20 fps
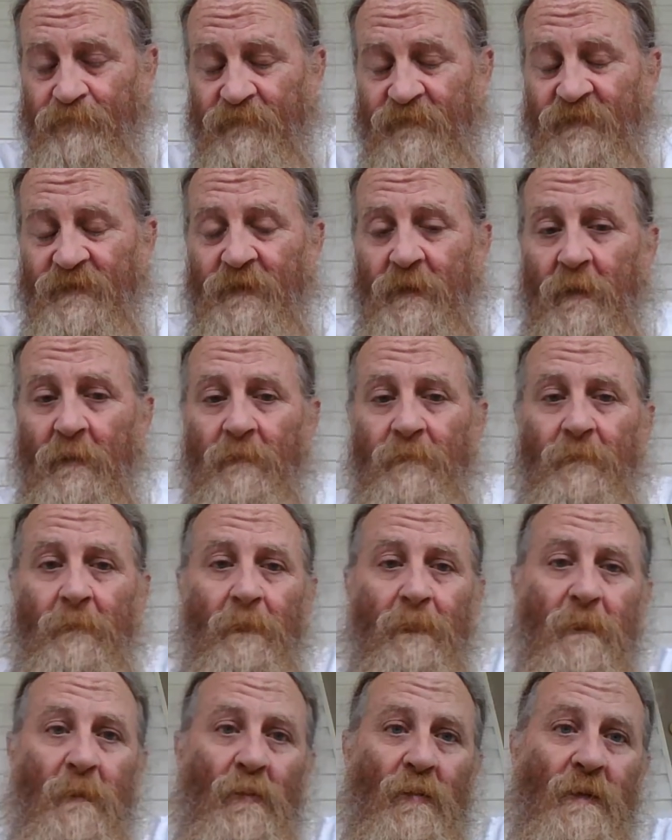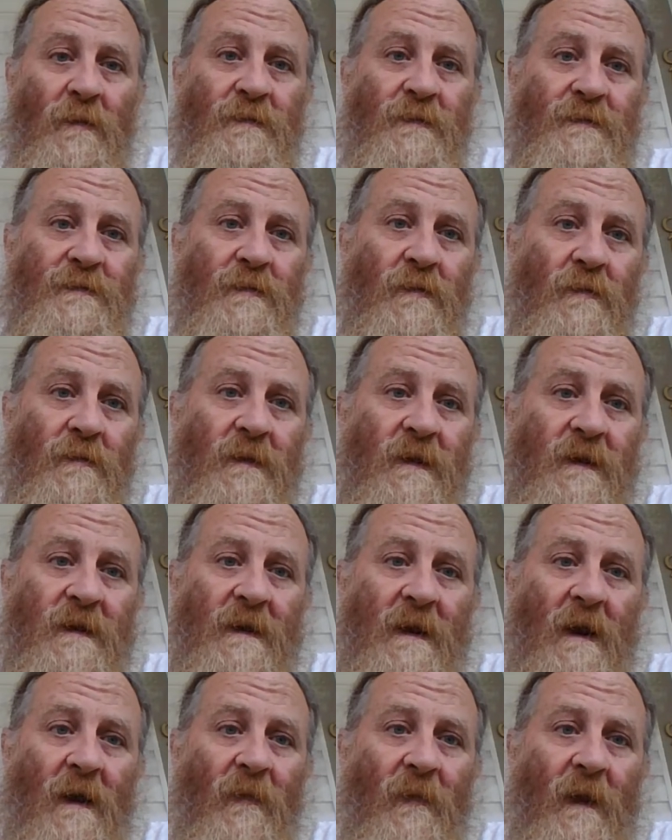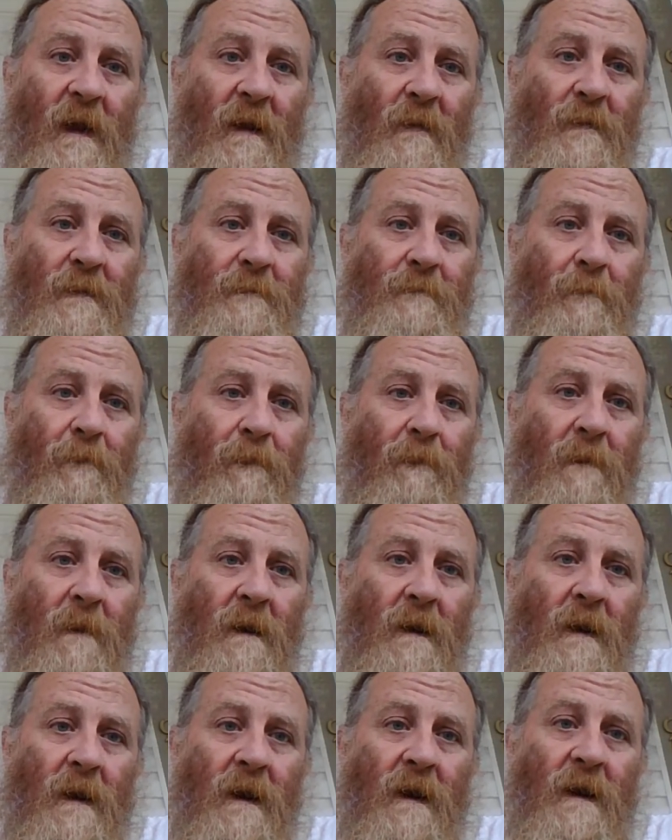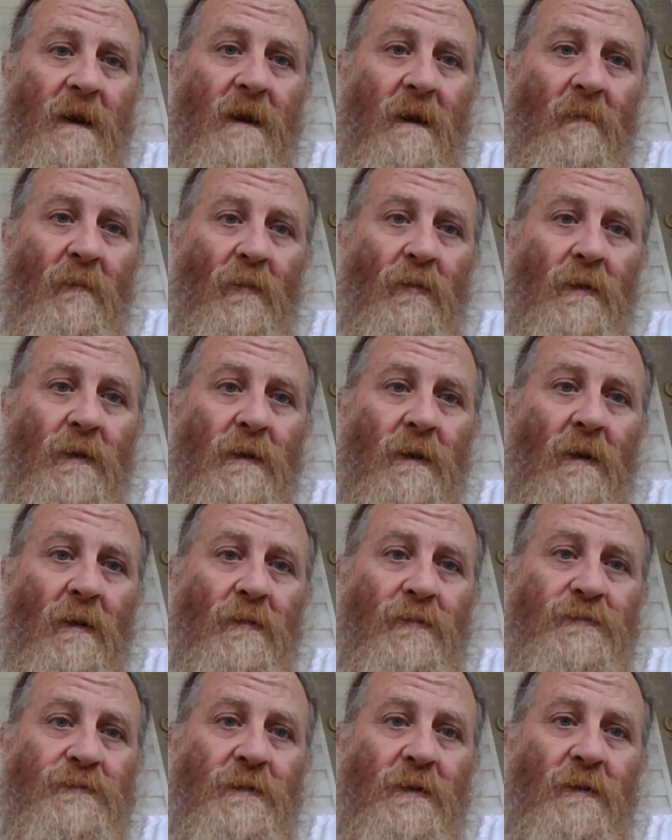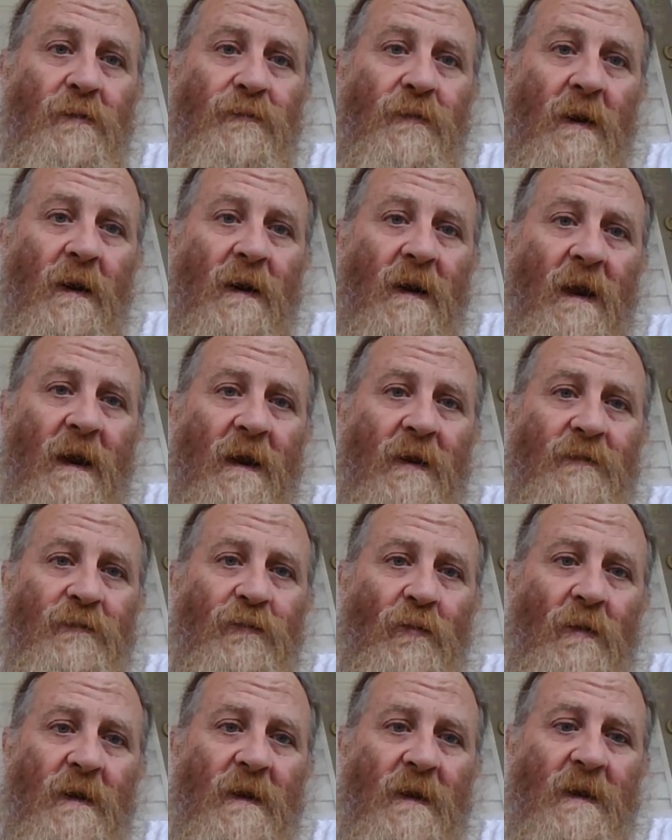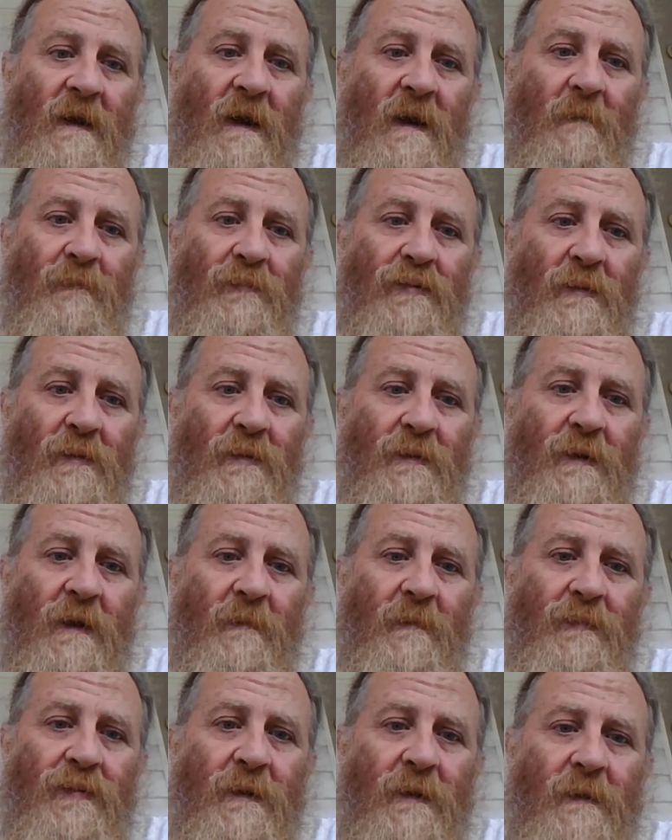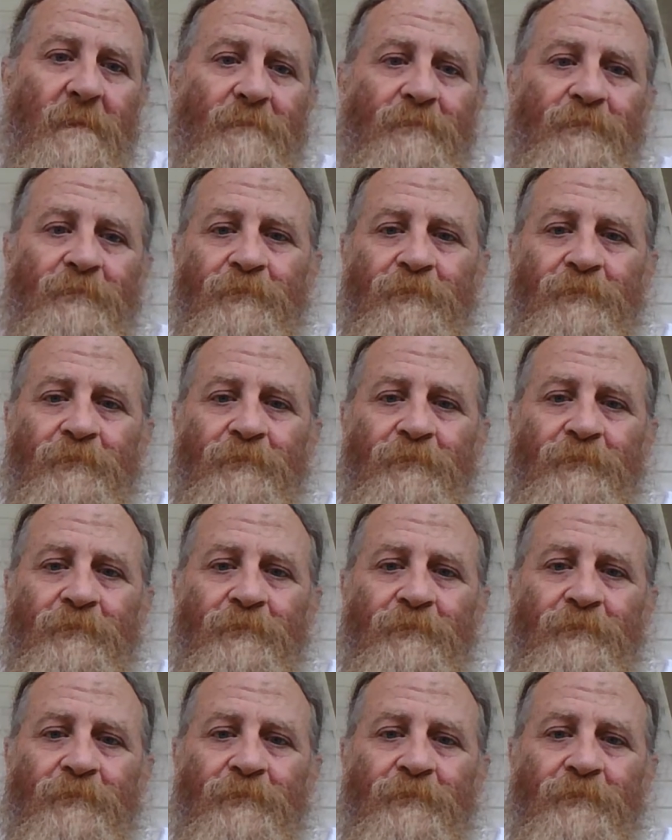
So, we're just going to get out of that one and I'm going to go to the last one I got pulled up here.